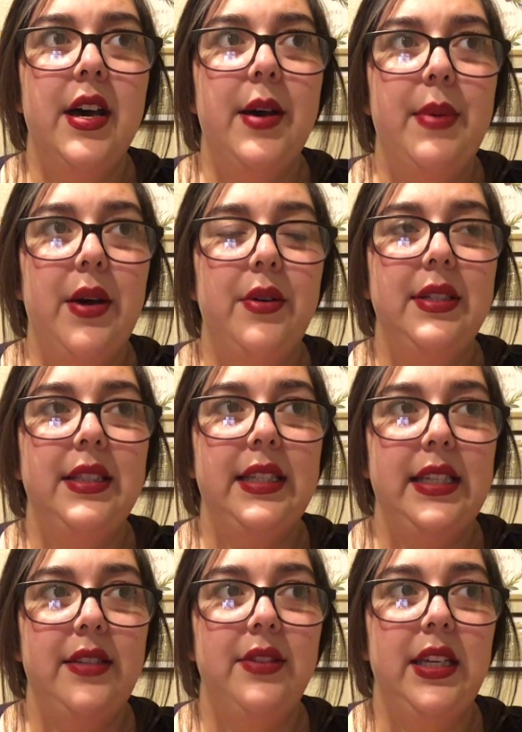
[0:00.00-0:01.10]
about
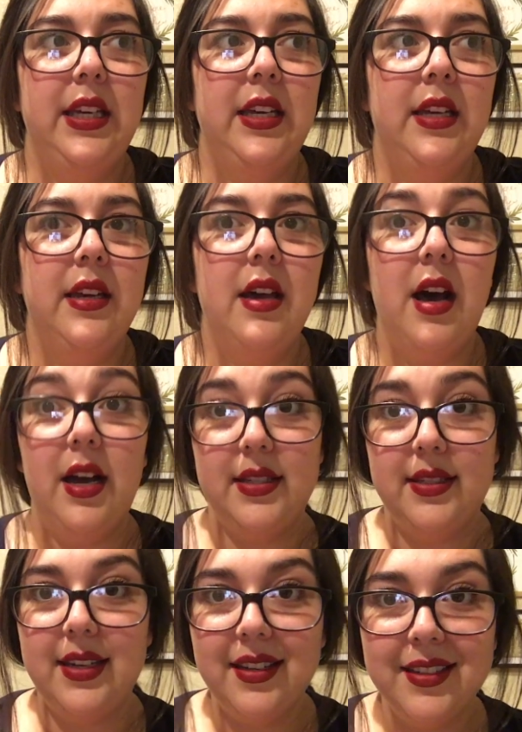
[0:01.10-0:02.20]
leaving
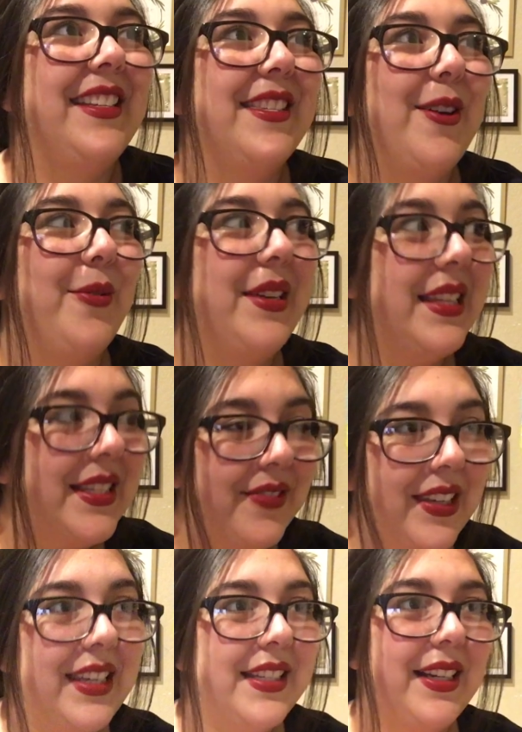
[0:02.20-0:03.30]
Austin. And so when this
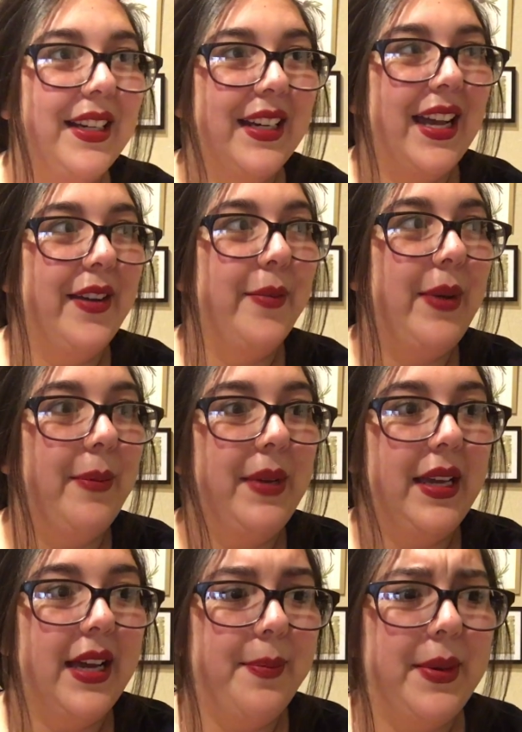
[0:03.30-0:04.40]
feeling started kind of
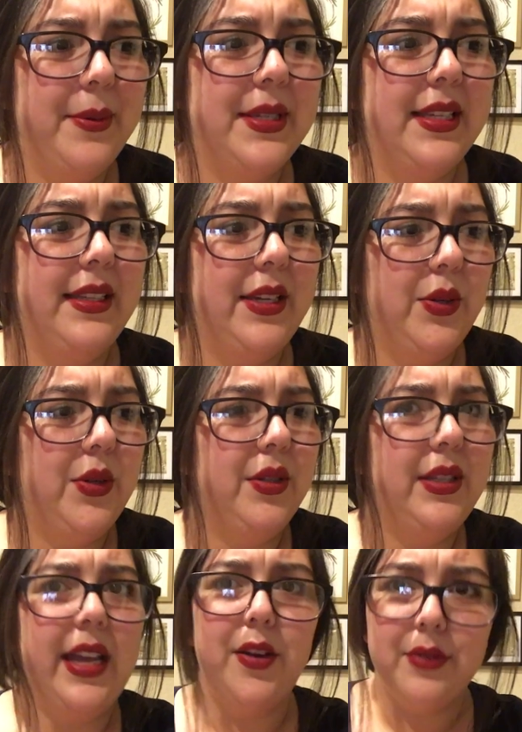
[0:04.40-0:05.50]
popping up, it was a little
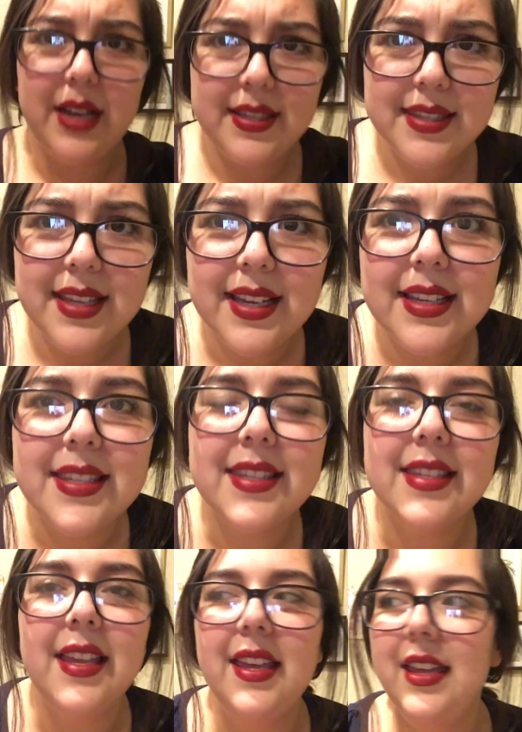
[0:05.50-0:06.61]
like
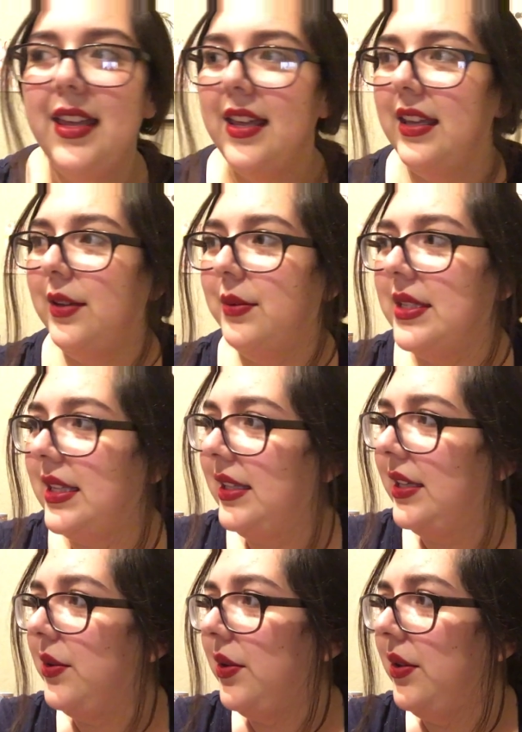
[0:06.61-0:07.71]
restless. It was a
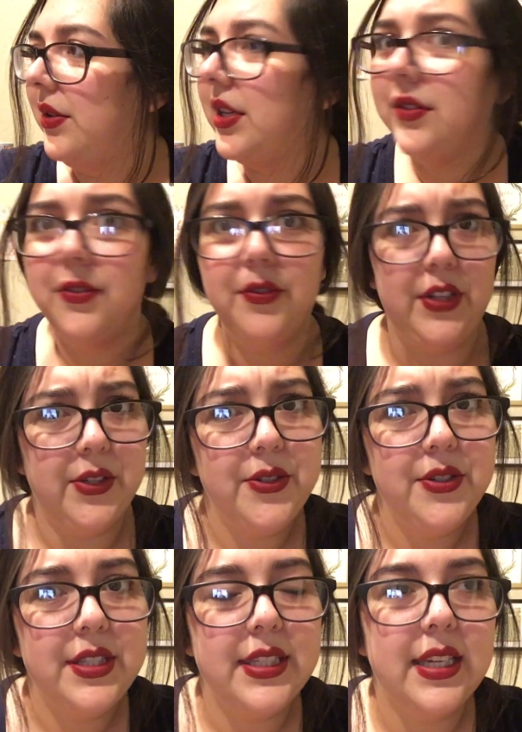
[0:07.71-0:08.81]
little
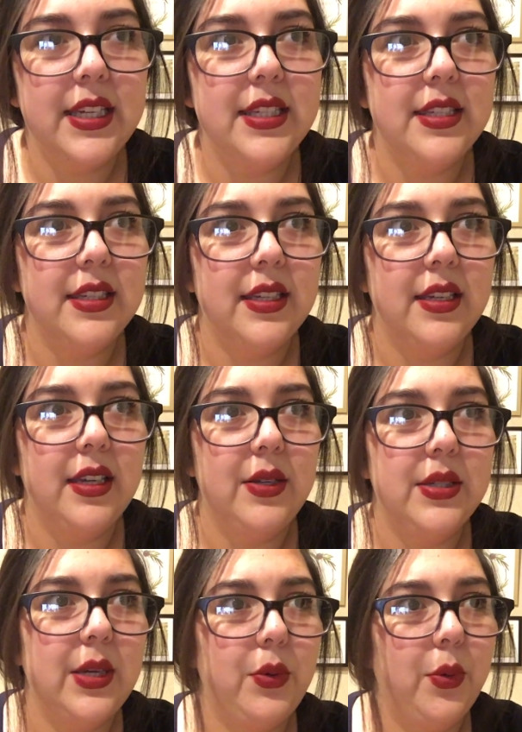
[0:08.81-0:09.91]
confused because it
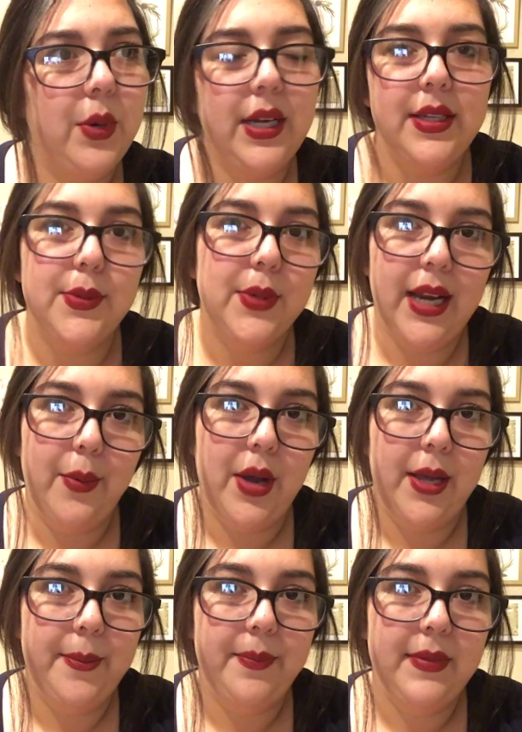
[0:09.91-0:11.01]
was like, well, where else would I
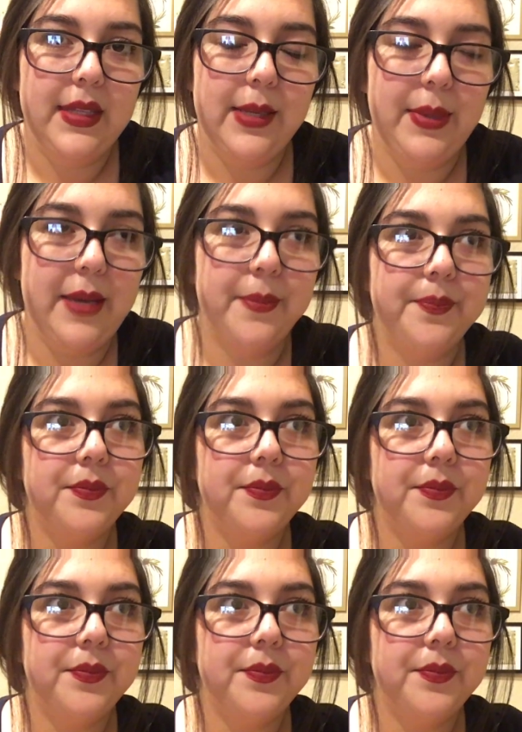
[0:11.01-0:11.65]
want to be?